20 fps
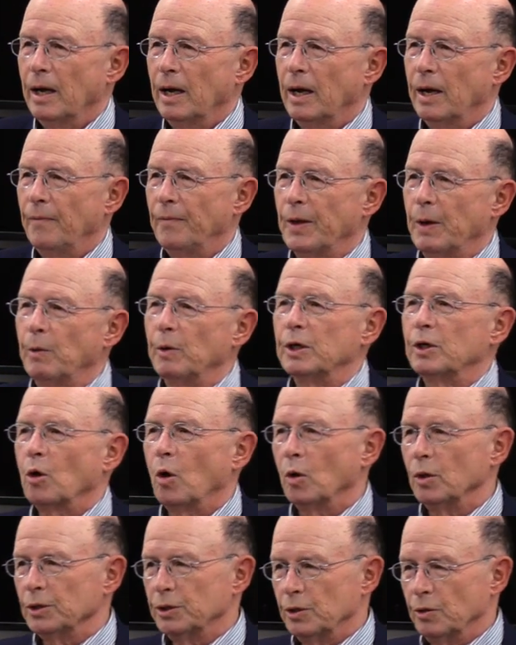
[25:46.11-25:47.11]
uh, they were
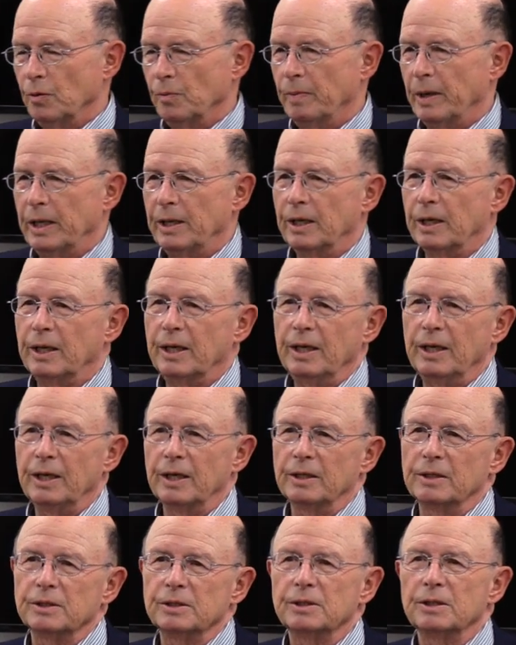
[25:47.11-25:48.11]
told to by the
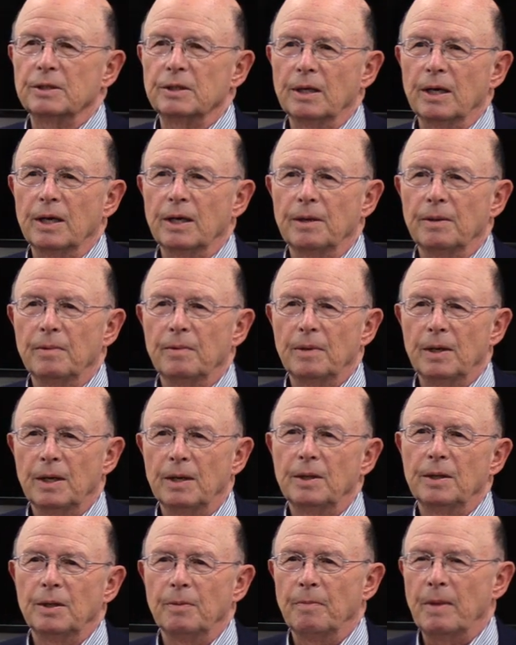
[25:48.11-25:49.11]
kings, the,
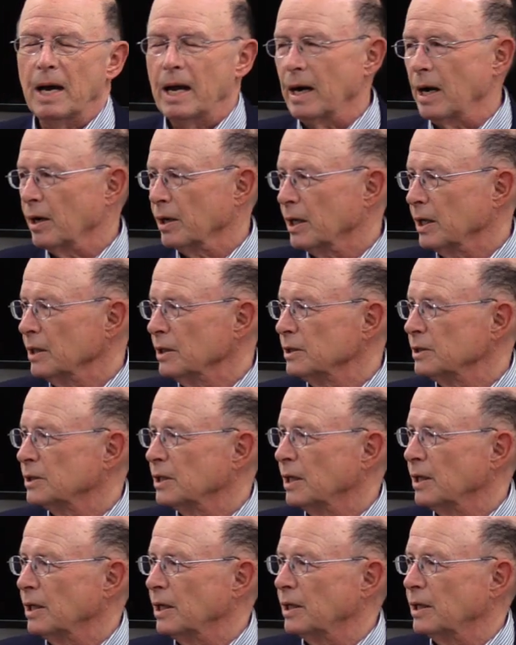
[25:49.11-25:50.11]
the
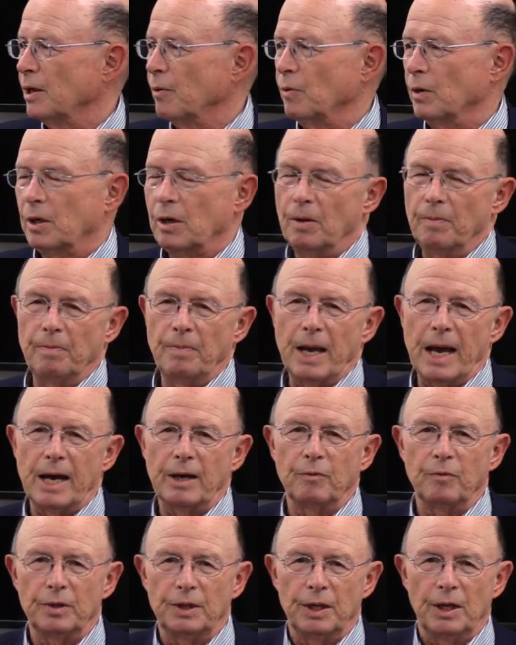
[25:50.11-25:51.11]
monarchies, and that they would come
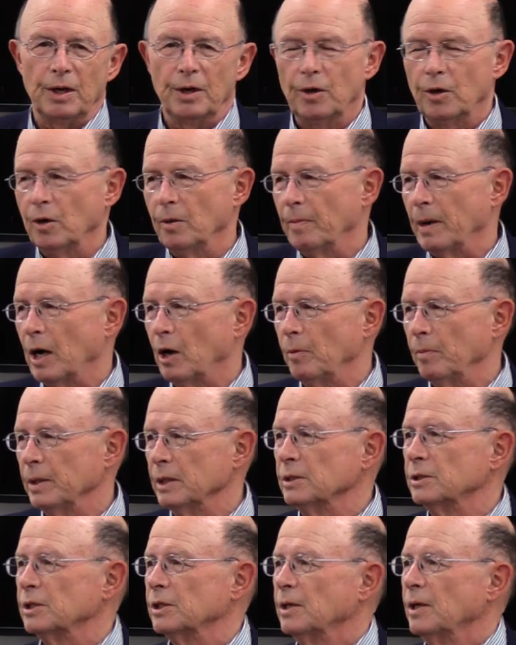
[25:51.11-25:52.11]
back with the Arab
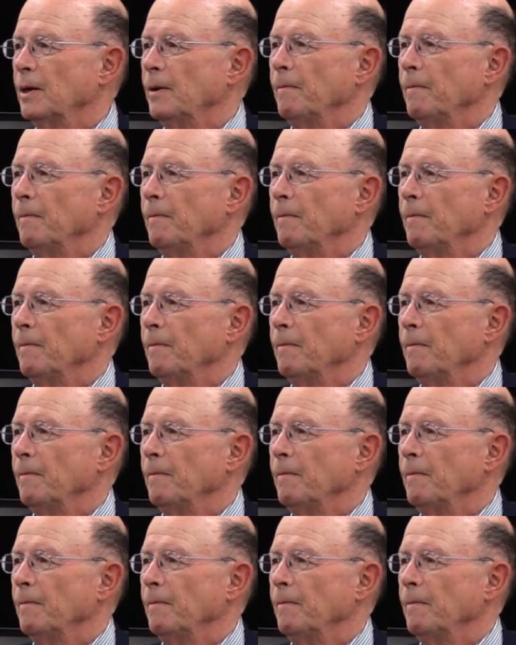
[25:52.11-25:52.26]
armies.